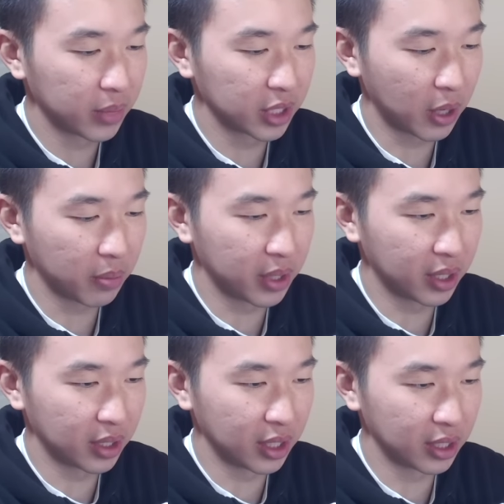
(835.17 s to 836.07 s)
despite
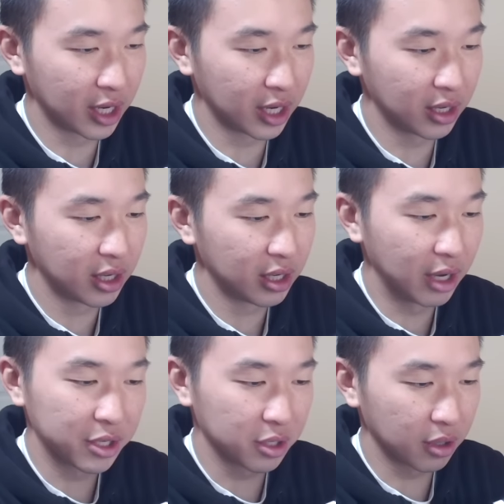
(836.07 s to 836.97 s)
being the kind of
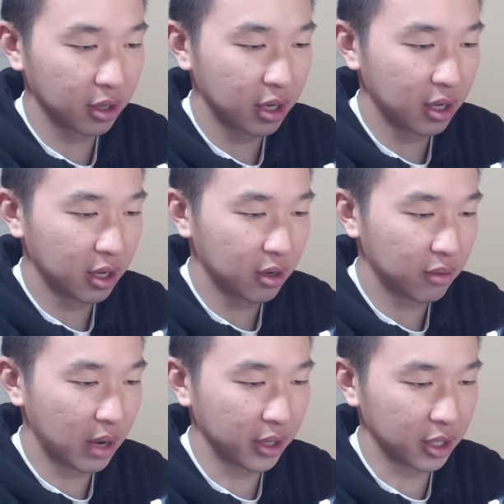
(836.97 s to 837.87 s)
lesser
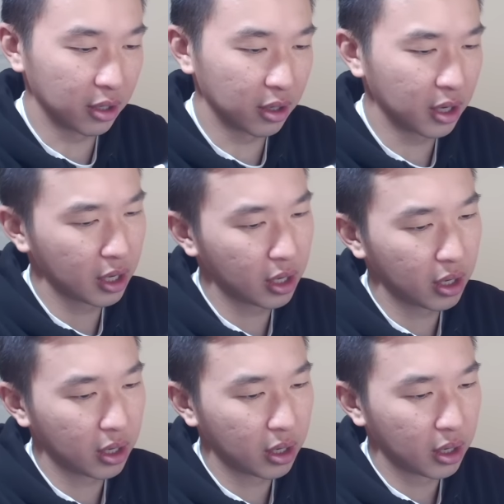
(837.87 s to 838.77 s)
relic here.
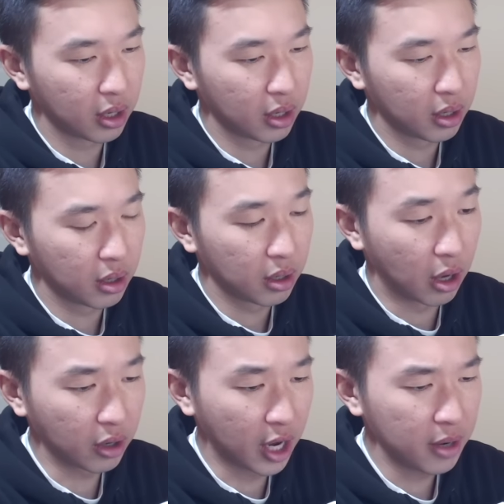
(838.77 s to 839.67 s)

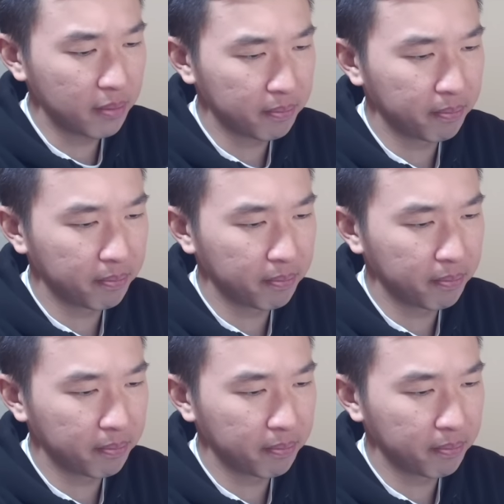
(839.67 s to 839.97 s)
Okay.